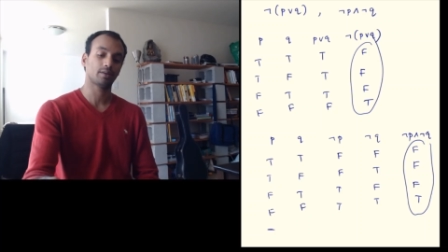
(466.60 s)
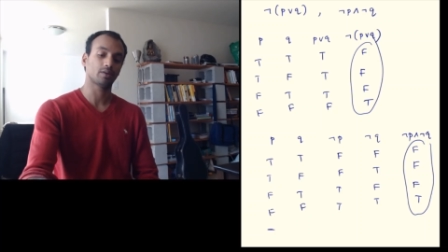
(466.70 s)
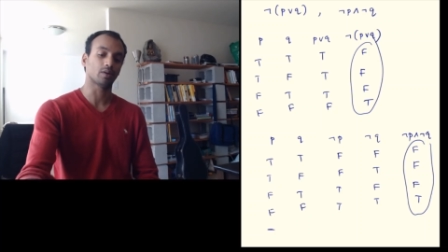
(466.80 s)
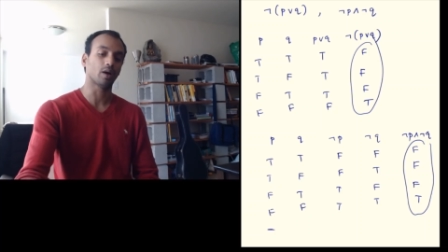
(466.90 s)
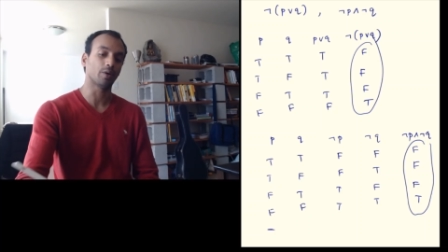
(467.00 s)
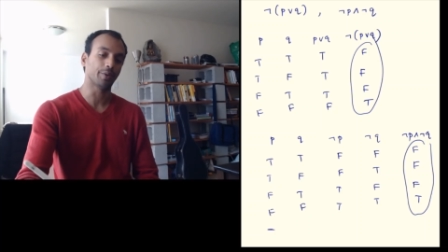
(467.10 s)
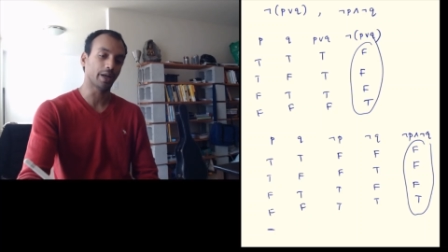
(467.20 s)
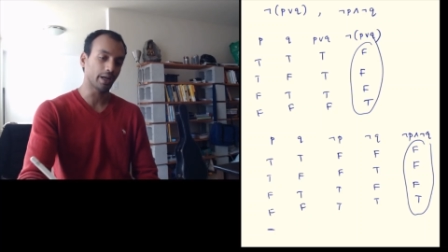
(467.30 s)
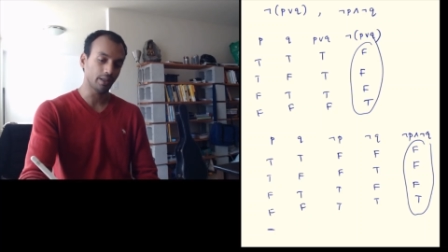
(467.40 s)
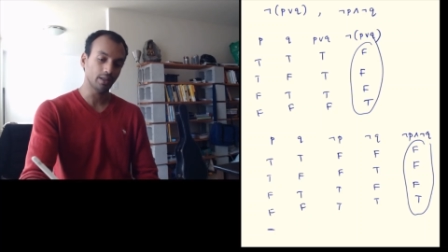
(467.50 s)
so how do we
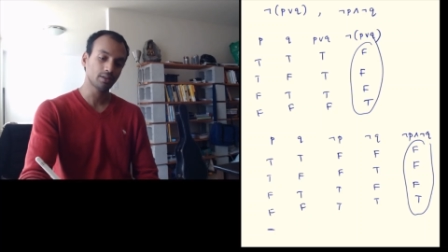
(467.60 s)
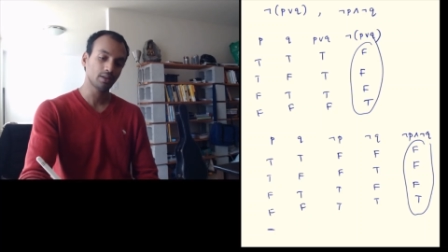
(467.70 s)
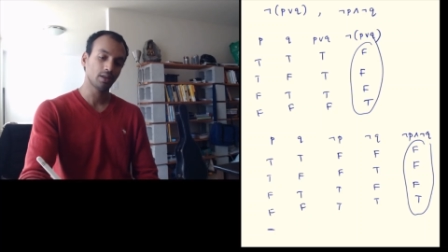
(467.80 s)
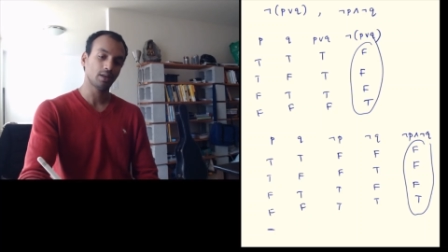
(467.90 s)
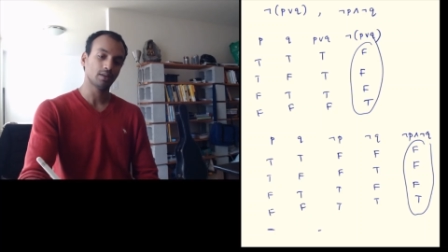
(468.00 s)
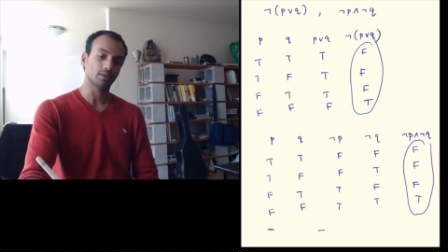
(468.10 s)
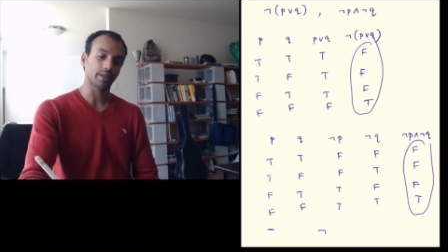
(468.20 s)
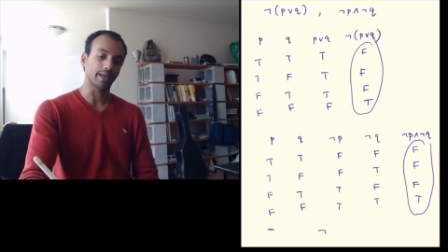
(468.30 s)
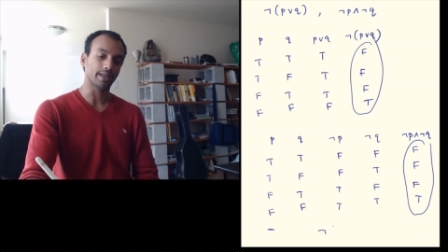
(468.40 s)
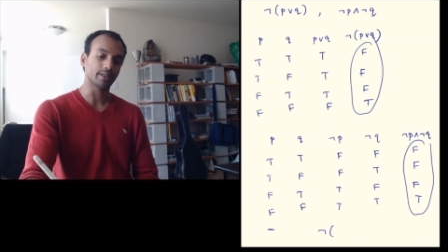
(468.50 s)
write this the
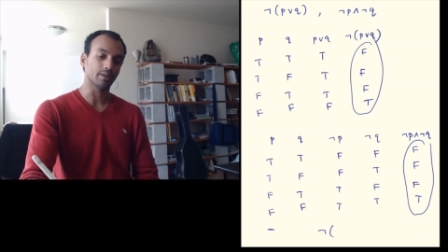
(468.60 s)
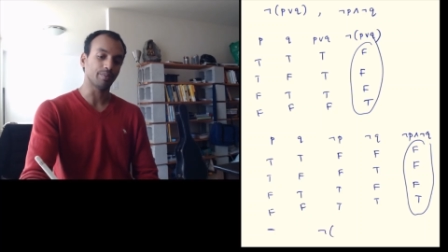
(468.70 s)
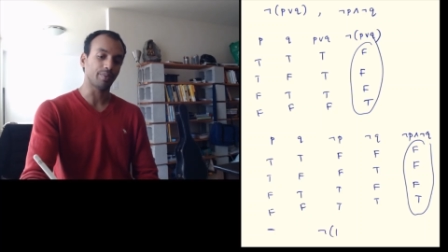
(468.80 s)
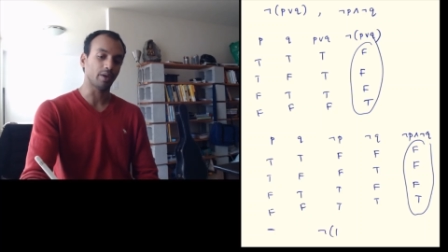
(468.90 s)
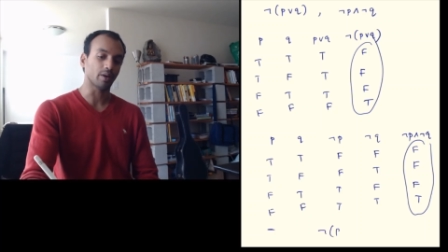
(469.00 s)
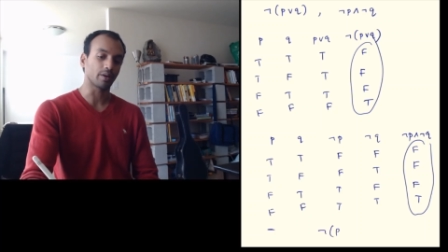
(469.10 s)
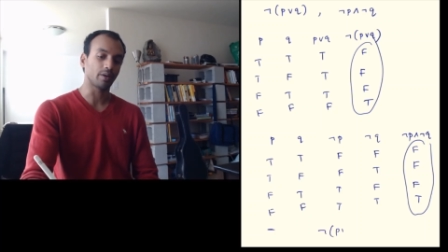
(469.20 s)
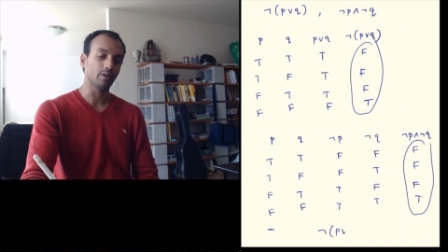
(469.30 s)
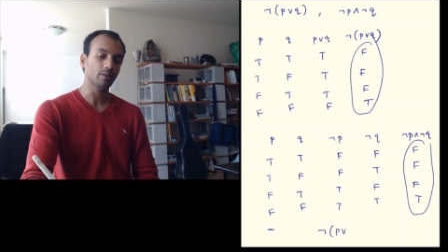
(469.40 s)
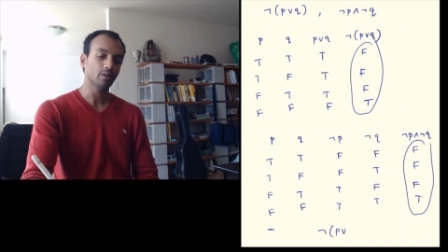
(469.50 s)
negation P or
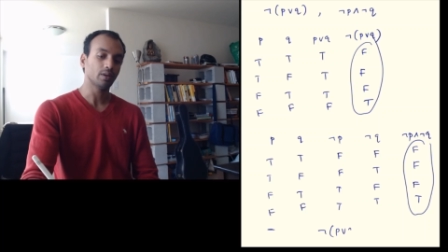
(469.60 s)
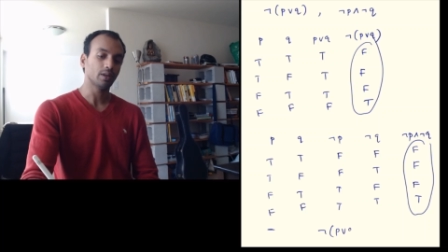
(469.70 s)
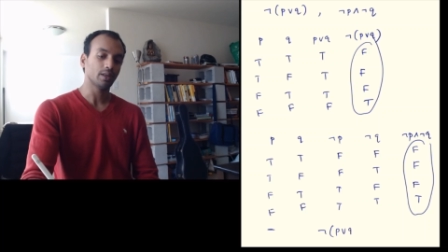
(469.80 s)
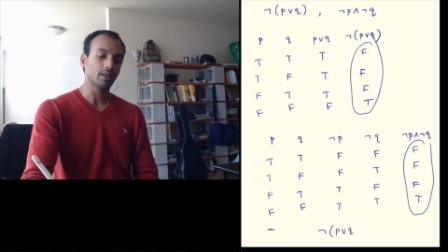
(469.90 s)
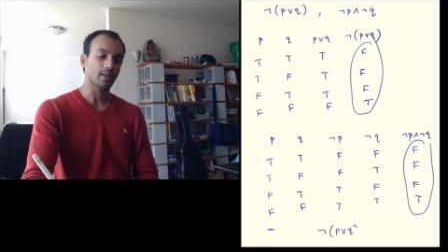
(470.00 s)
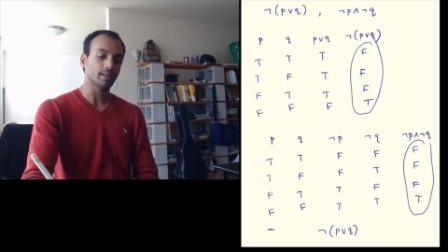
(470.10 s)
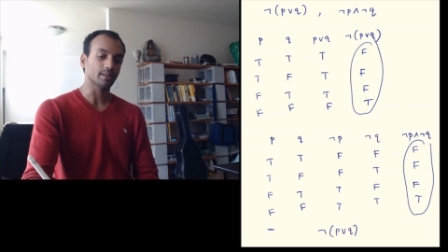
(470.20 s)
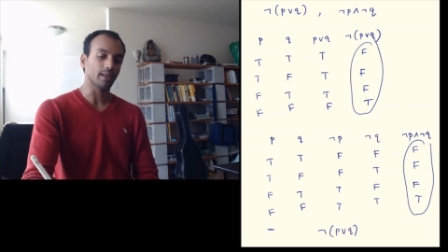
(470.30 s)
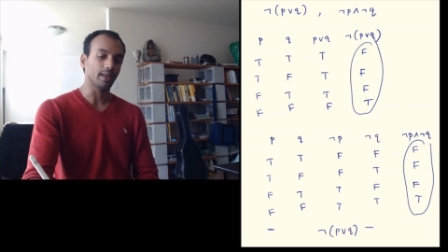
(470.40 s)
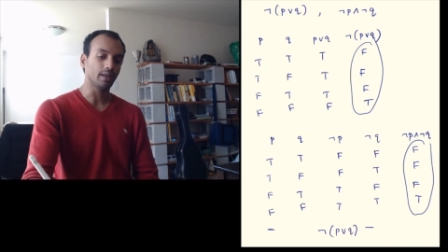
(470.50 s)
Q is
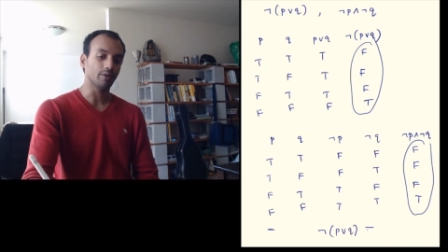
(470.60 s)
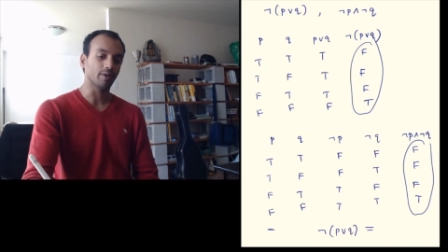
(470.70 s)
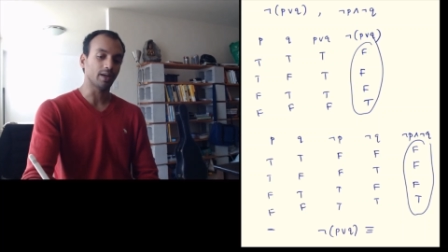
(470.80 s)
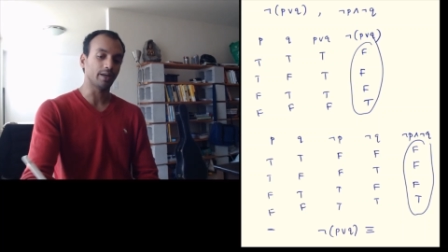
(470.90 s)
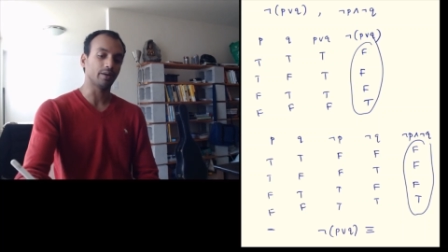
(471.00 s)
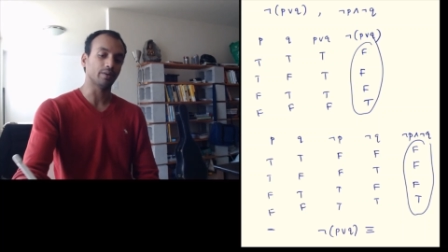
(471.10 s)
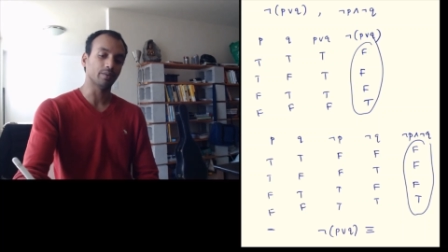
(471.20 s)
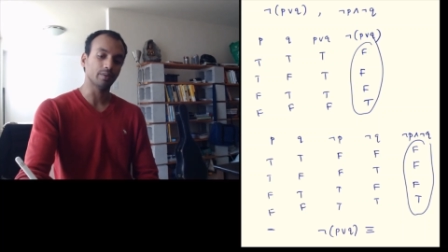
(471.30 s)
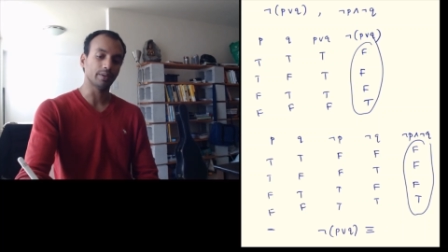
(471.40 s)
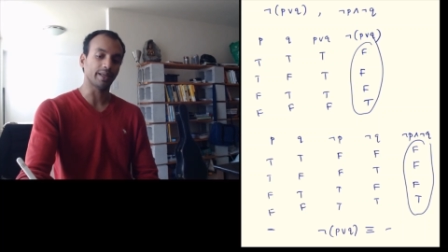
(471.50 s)
equivalent to
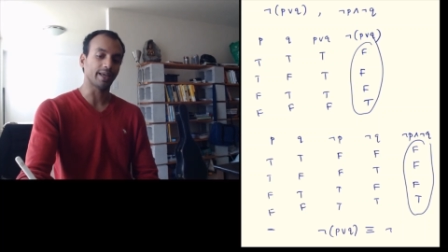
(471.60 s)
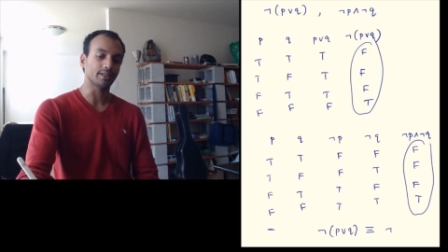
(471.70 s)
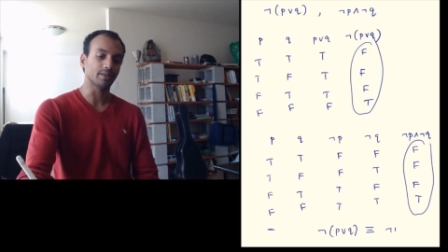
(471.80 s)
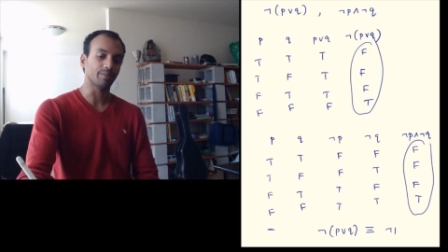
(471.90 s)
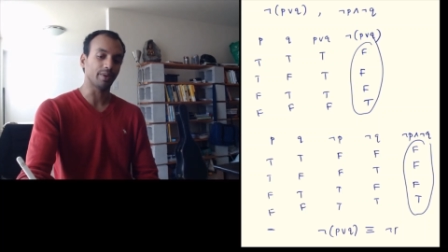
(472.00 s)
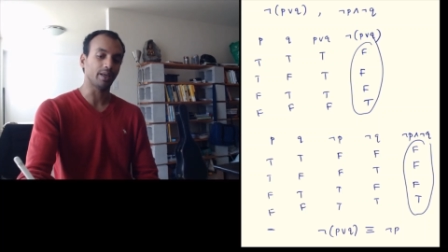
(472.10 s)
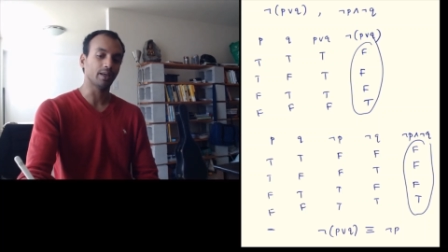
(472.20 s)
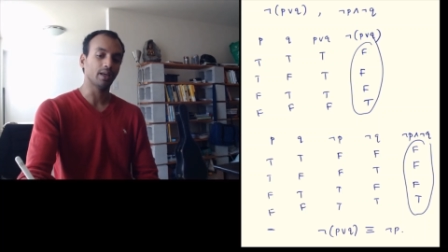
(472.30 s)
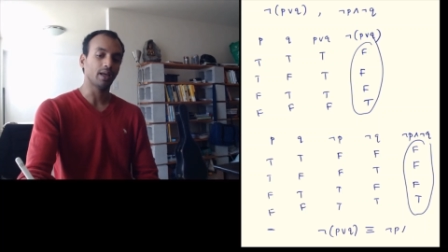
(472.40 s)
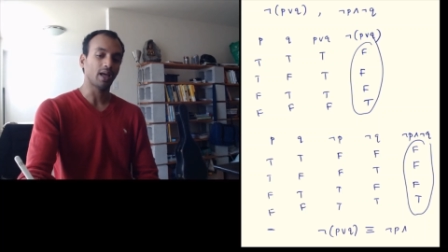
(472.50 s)
negation P
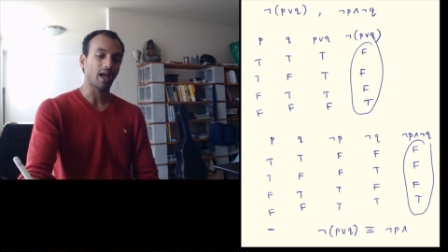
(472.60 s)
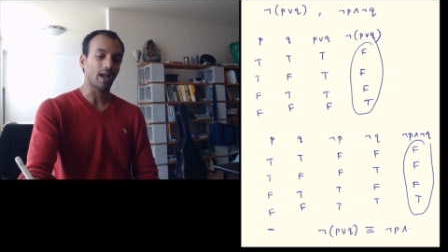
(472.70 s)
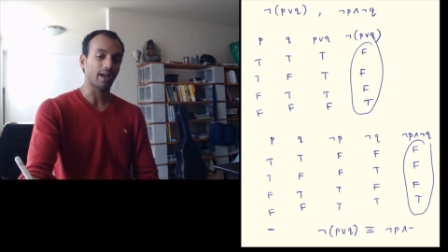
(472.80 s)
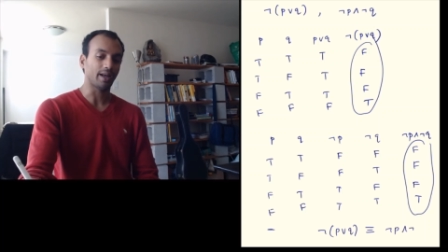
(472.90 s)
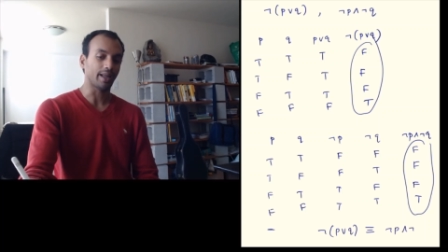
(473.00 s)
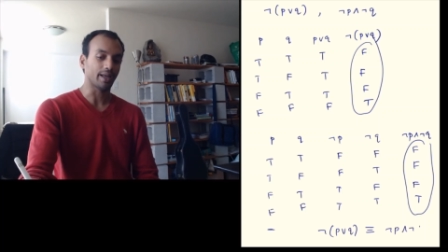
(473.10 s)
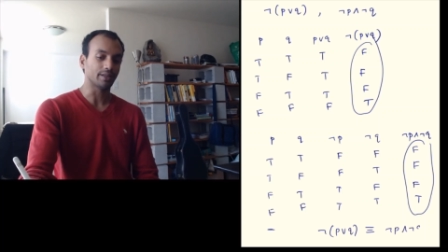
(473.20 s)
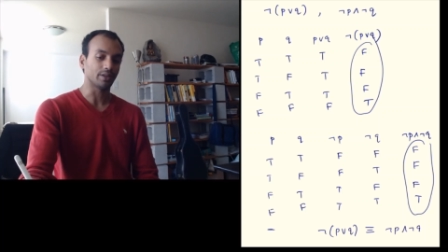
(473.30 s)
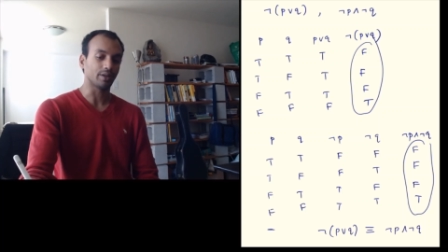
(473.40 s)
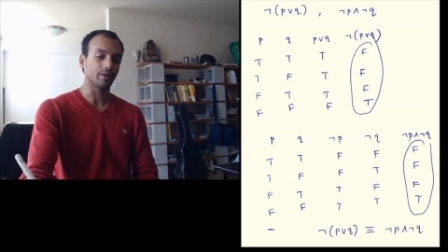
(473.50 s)
and
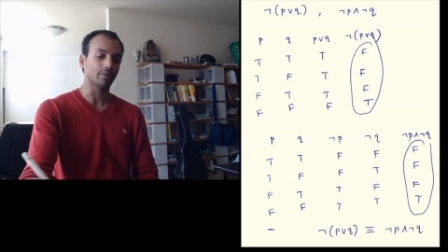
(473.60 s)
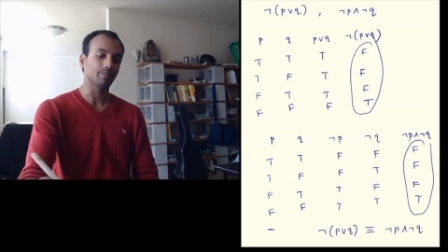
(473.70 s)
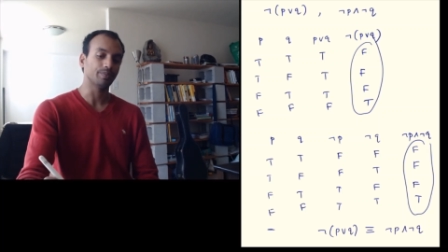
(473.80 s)
negation Q.